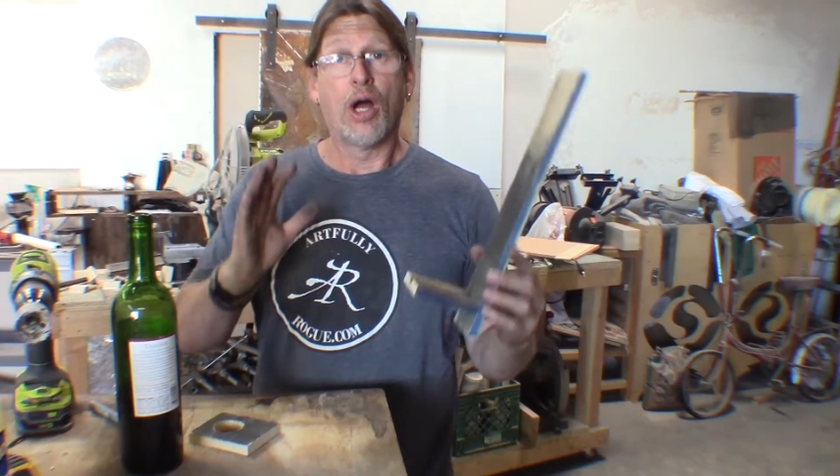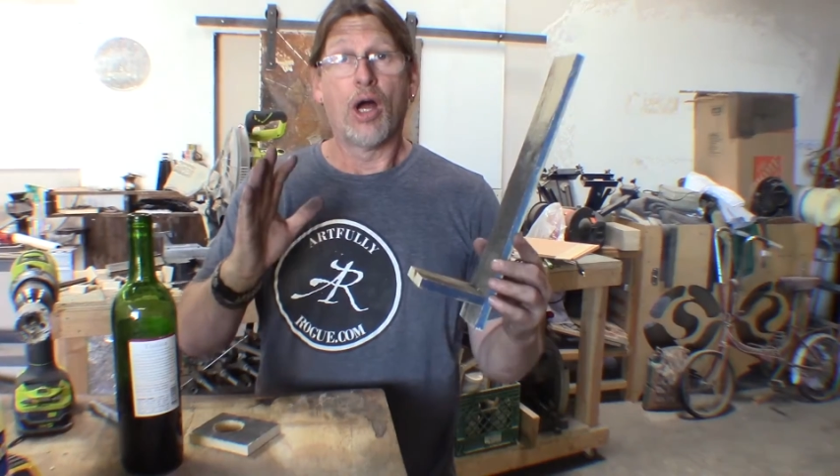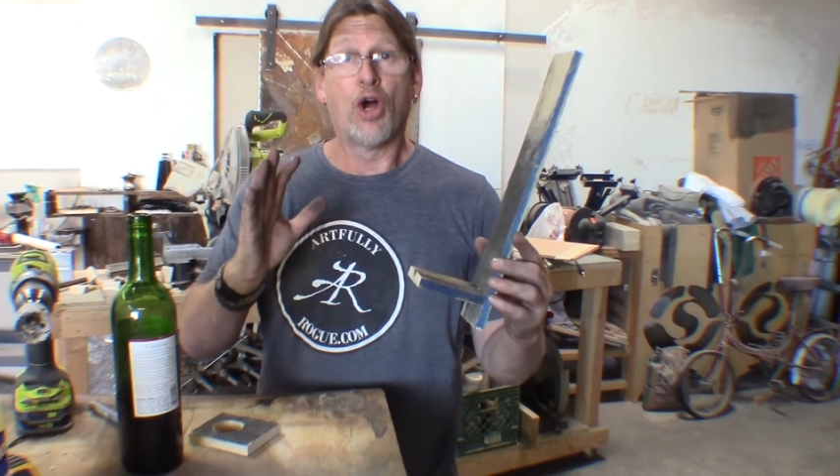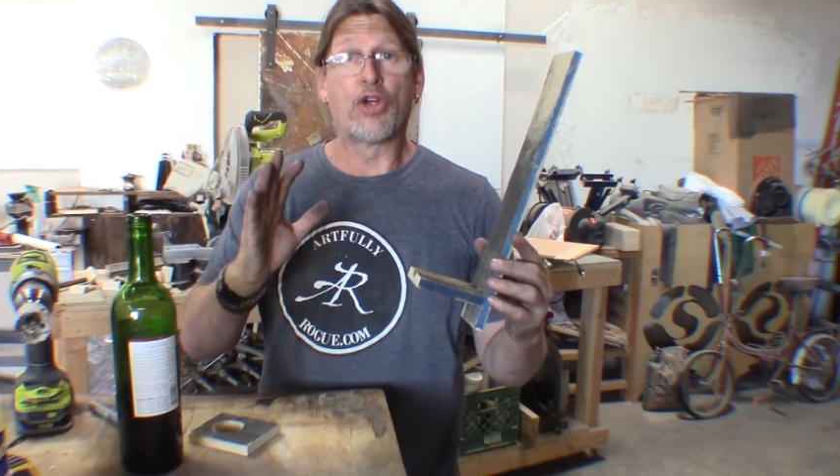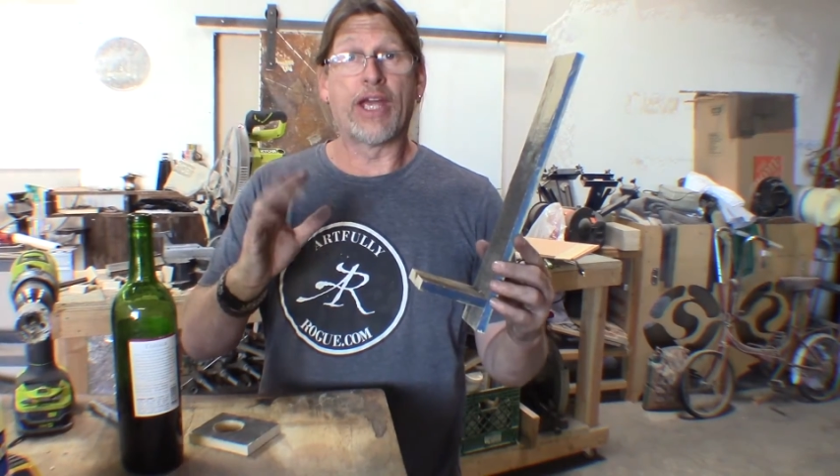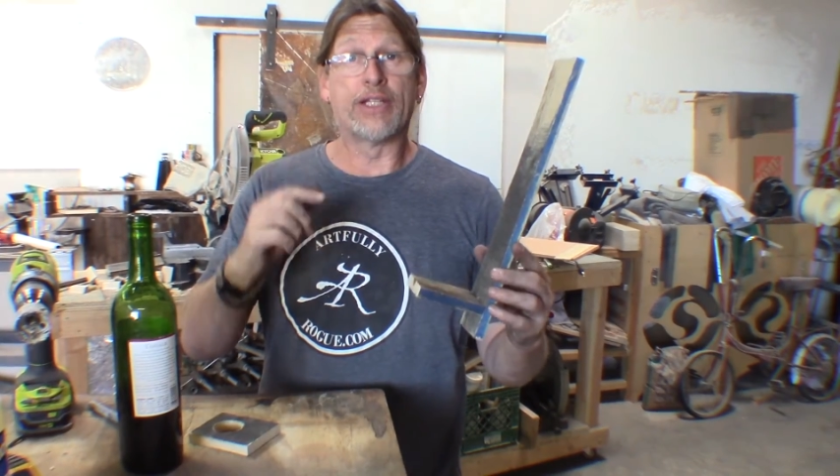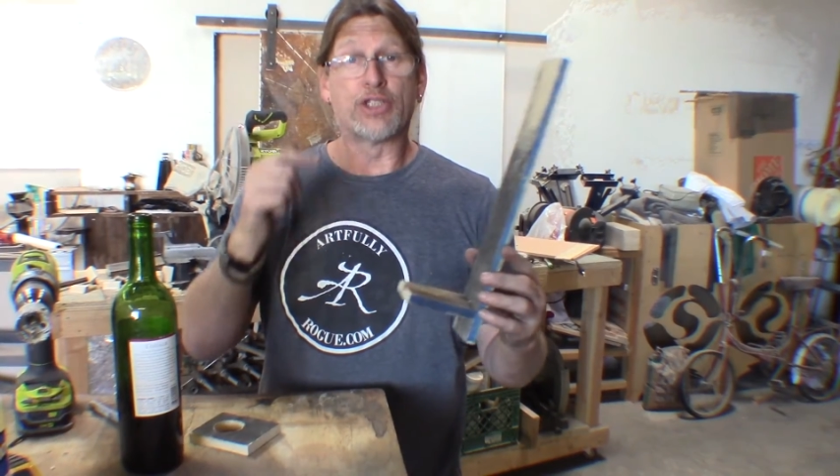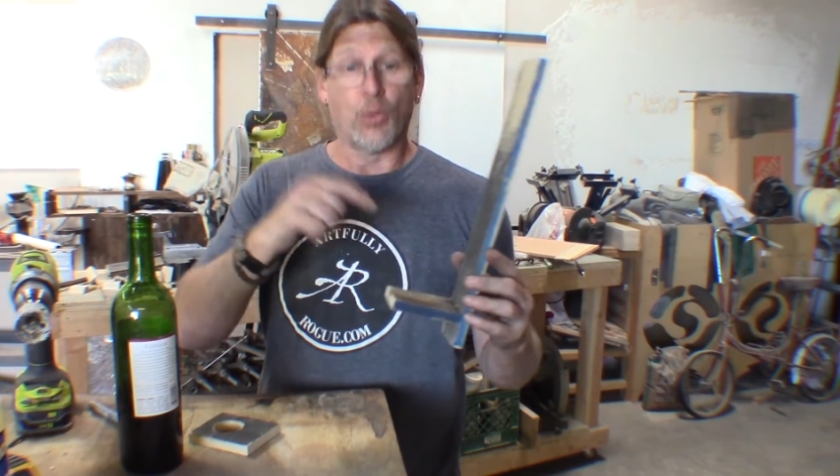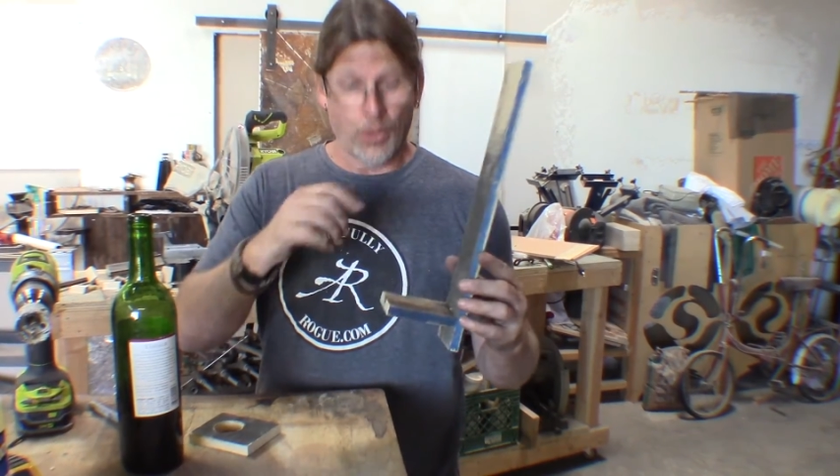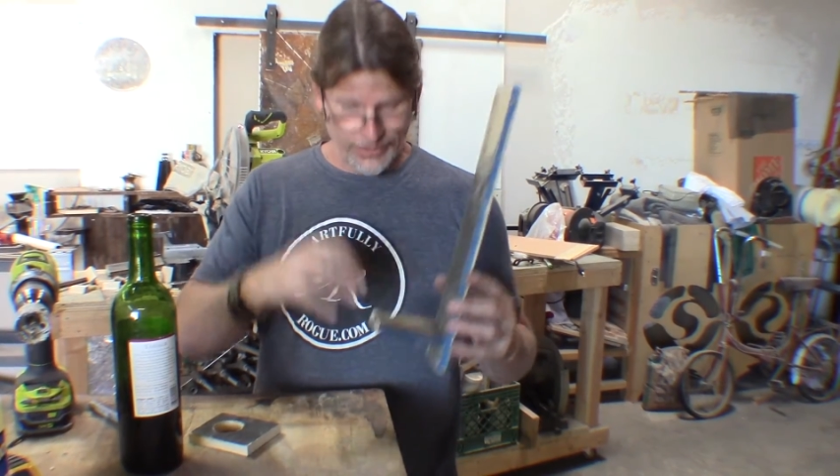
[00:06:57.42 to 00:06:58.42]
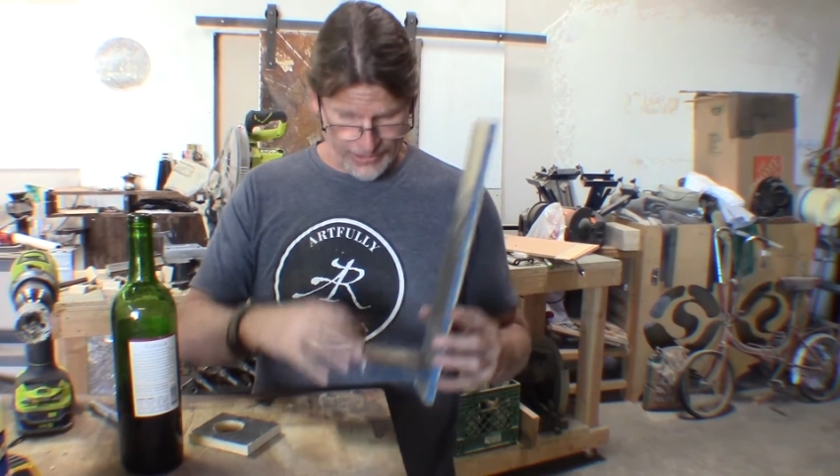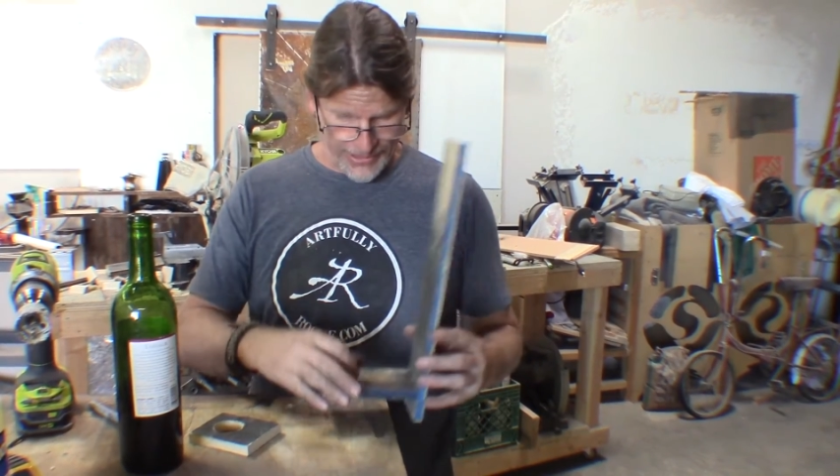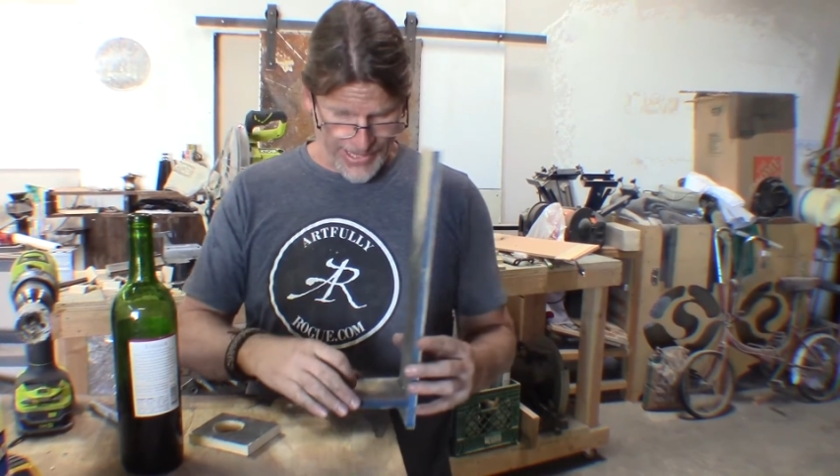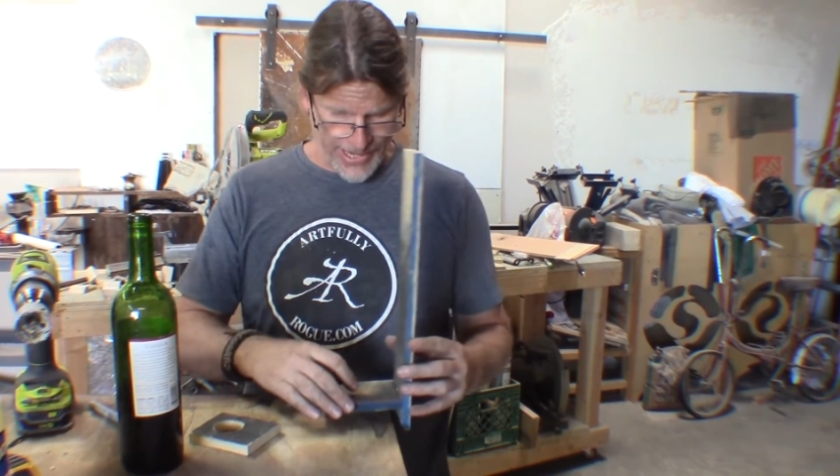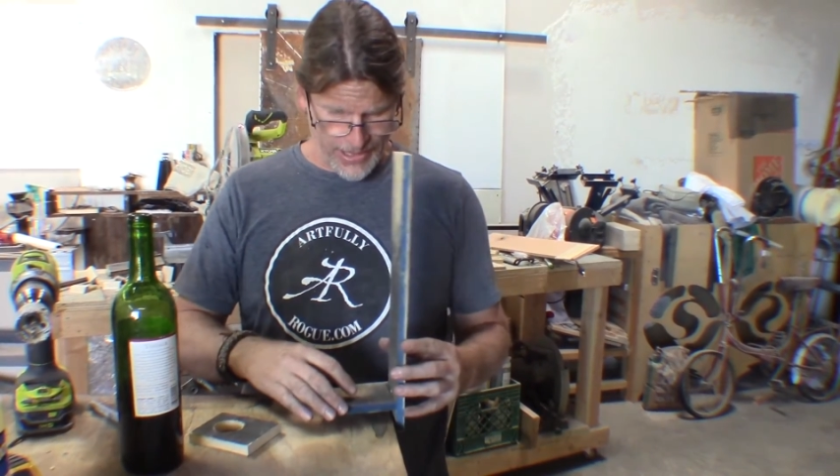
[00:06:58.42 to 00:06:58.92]
Okay, so once
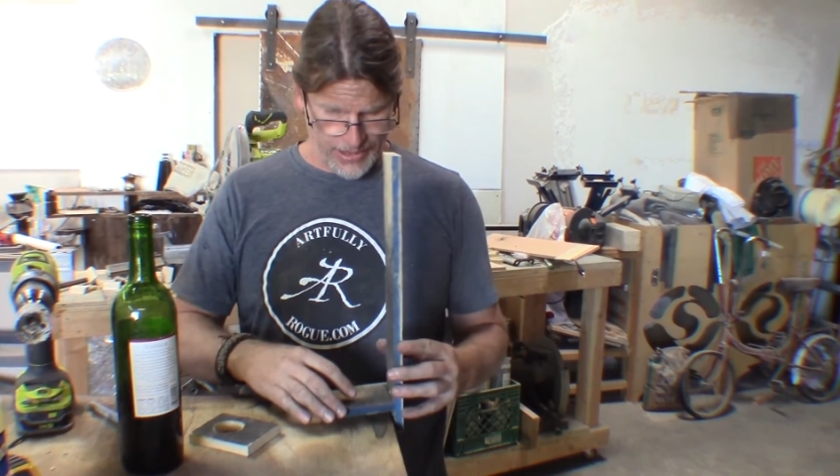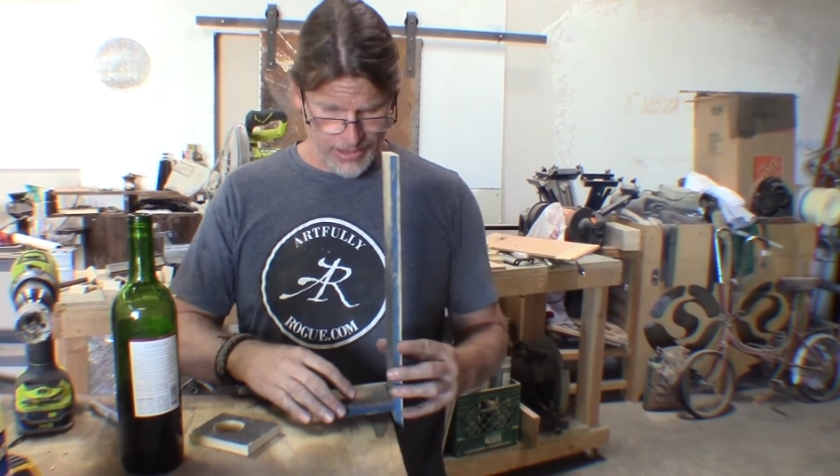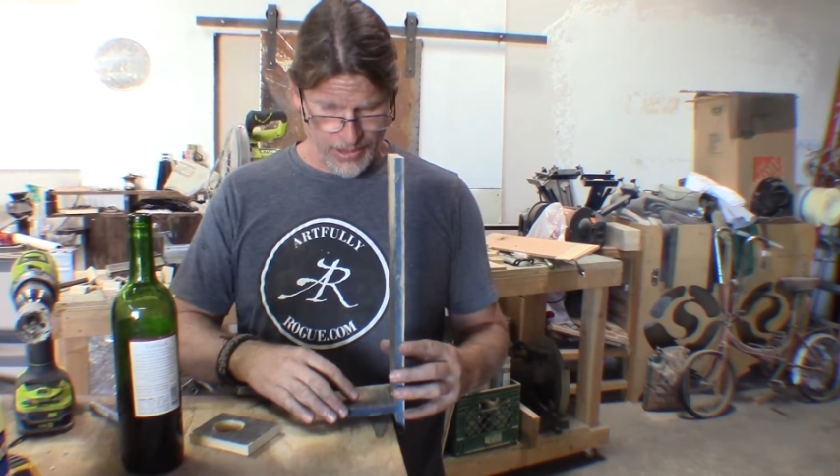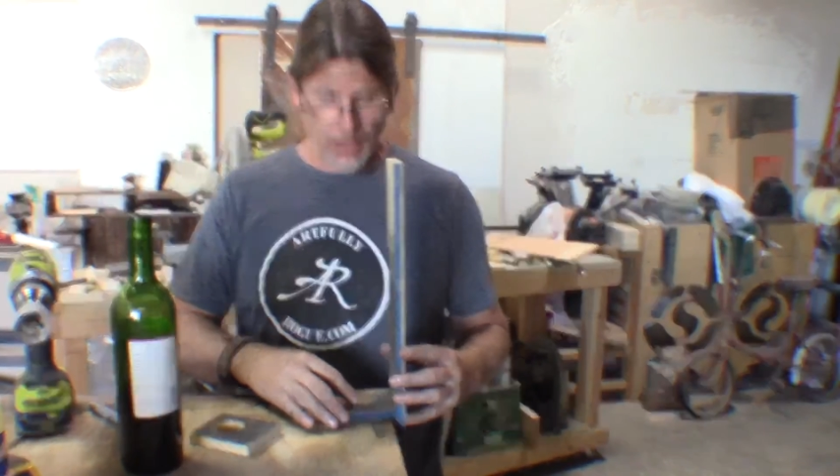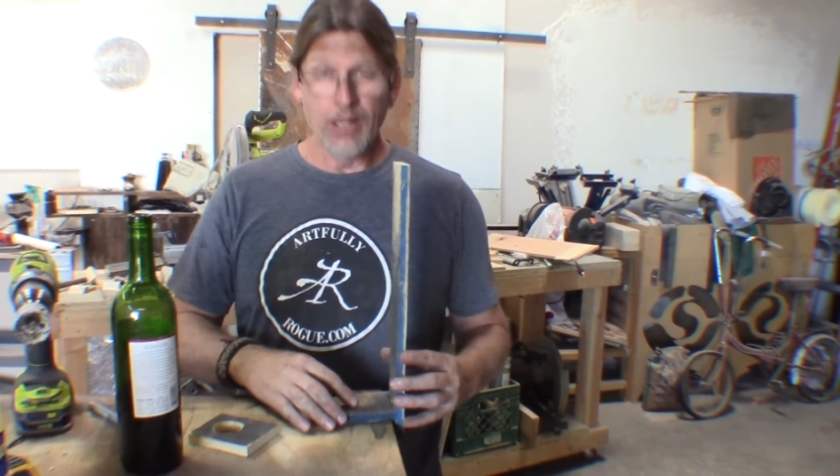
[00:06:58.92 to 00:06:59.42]
again,